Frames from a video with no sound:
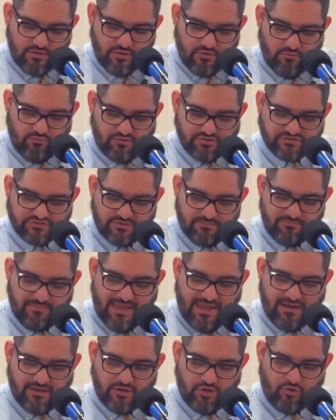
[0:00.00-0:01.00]
Was to
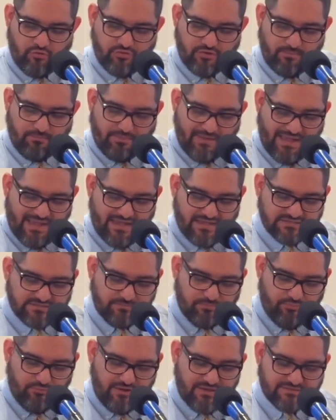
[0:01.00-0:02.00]
make known the past,
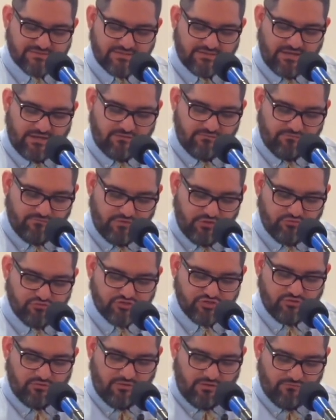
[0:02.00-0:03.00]
present, and
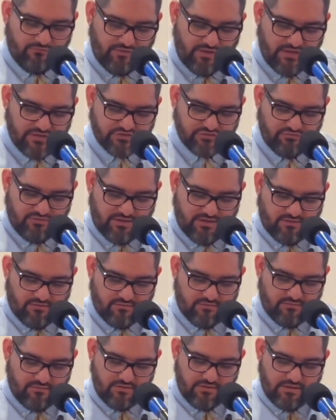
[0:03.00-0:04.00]
future of Israel.
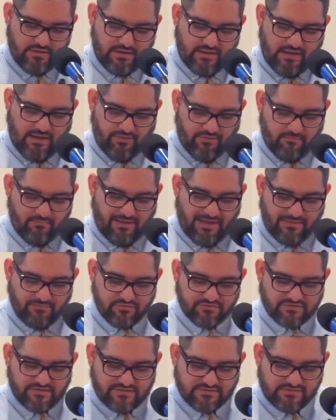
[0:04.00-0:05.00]
And the Bible
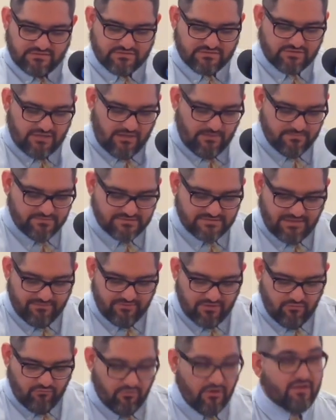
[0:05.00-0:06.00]
says in Psalm
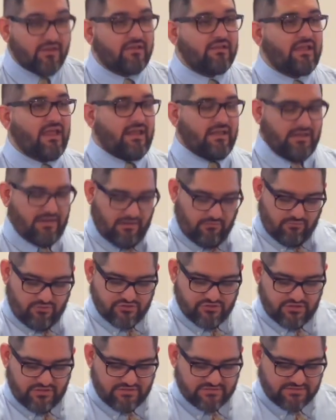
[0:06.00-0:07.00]
71 and 8, and I
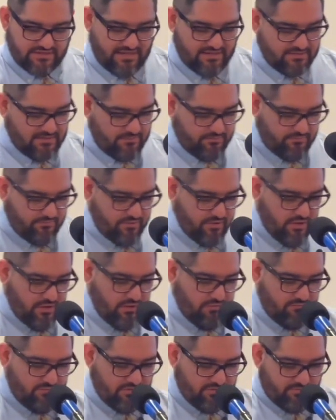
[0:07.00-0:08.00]
want you to stand up
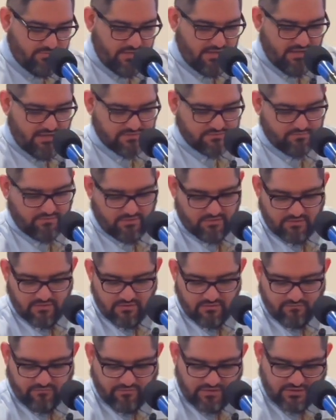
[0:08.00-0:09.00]
with me as we
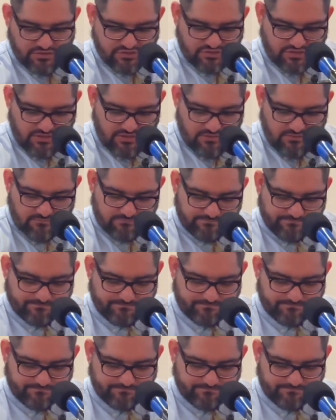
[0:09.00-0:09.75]
finish here.